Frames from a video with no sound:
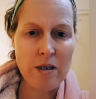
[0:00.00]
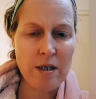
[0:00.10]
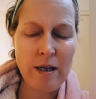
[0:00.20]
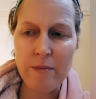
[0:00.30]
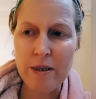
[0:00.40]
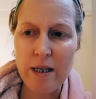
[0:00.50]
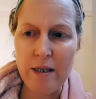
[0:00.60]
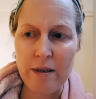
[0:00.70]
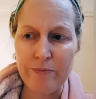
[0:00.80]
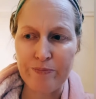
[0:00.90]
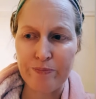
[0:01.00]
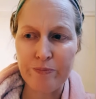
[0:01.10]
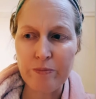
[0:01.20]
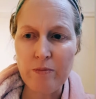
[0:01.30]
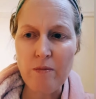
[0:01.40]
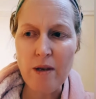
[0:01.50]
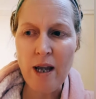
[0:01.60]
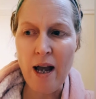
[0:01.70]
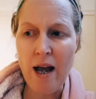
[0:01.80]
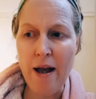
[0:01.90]
Do you get what
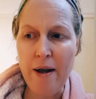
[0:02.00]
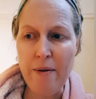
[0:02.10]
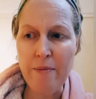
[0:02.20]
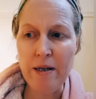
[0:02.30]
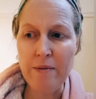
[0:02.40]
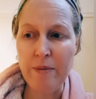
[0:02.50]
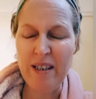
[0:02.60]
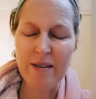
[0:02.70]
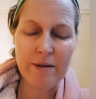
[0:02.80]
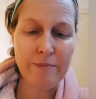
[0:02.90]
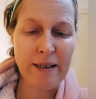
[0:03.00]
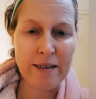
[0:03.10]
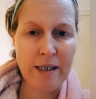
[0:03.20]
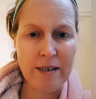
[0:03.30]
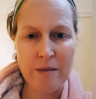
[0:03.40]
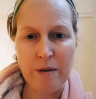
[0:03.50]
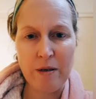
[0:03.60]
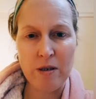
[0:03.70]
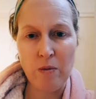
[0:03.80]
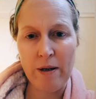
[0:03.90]
I'm saying? But it makes
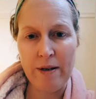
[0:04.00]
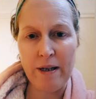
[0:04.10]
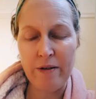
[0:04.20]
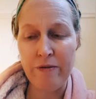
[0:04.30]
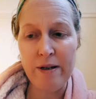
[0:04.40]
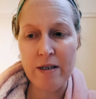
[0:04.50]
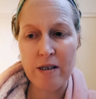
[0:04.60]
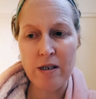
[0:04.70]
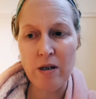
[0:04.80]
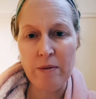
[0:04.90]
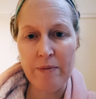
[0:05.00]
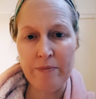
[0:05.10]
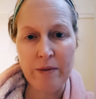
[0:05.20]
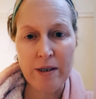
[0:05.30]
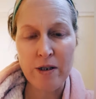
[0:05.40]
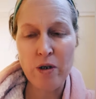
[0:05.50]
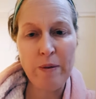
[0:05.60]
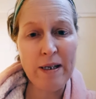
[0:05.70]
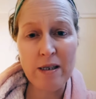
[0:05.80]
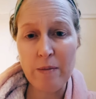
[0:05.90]
sense to me as to why they're friends. Do you know what I mean?
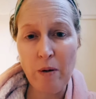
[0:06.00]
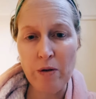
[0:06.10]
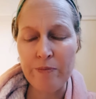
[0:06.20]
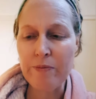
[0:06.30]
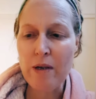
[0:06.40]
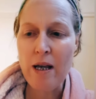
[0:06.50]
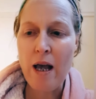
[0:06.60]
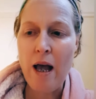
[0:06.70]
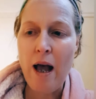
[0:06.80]
Two peas in a pod.